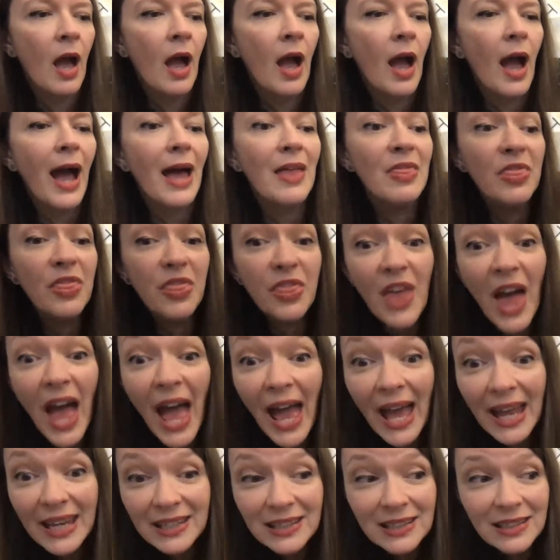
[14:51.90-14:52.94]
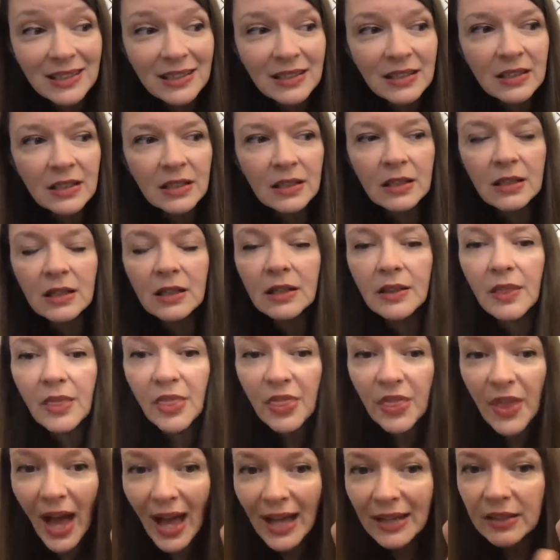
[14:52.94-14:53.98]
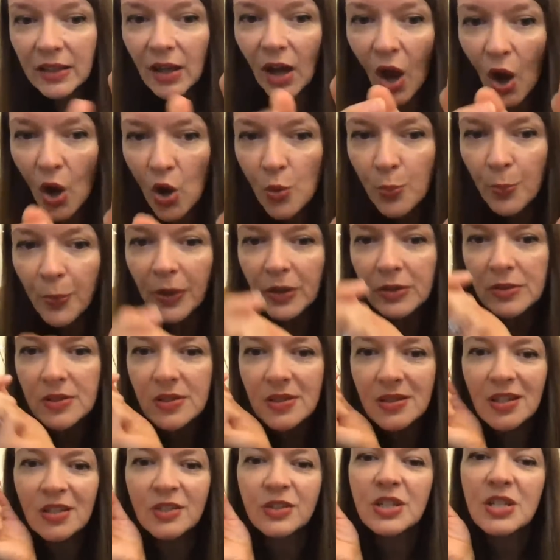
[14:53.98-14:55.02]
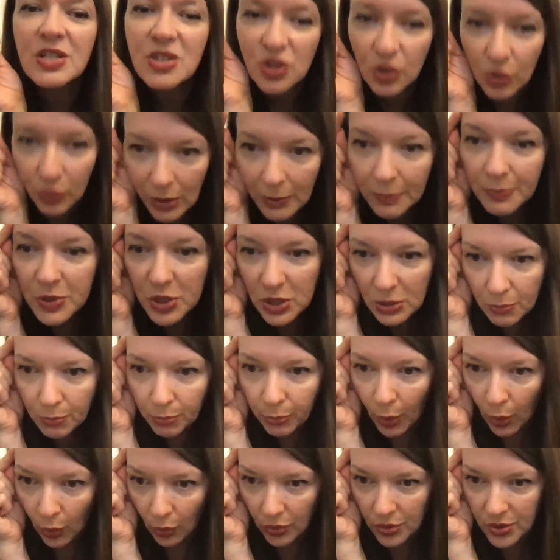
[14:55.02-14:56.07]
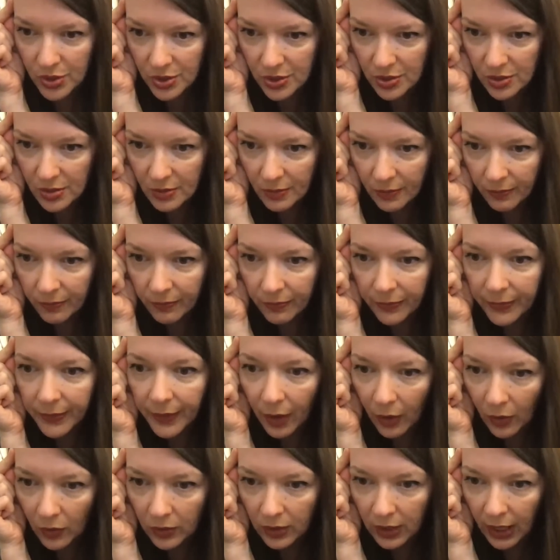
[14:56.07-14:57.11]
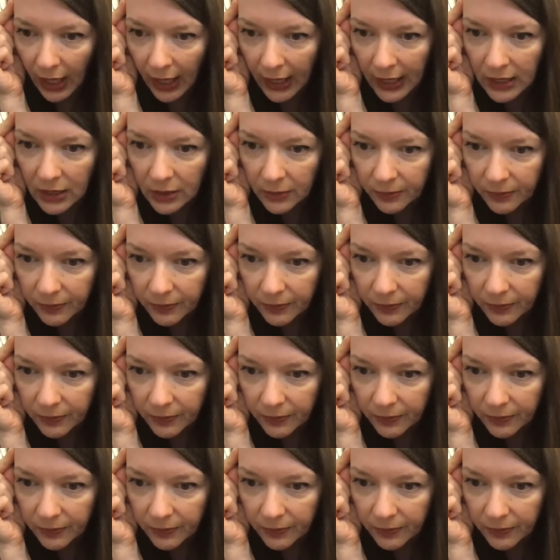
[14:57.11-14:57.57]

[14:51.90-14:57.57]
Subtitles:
And then that opens the description box. Okay?